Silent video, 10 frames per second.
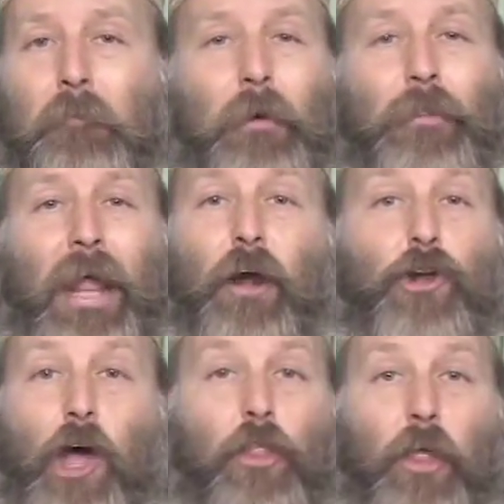but they are
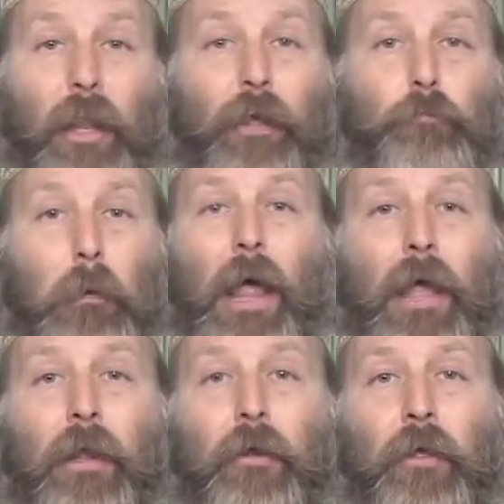nonetheless
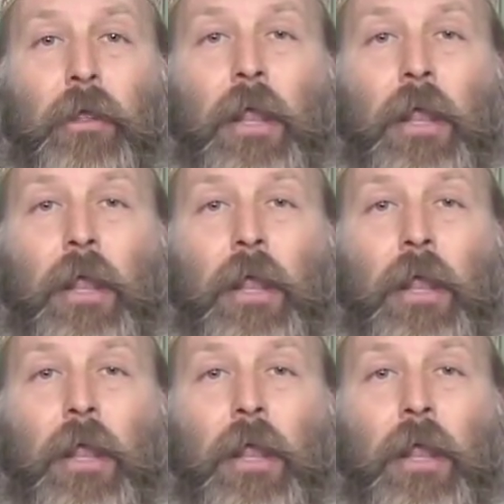blind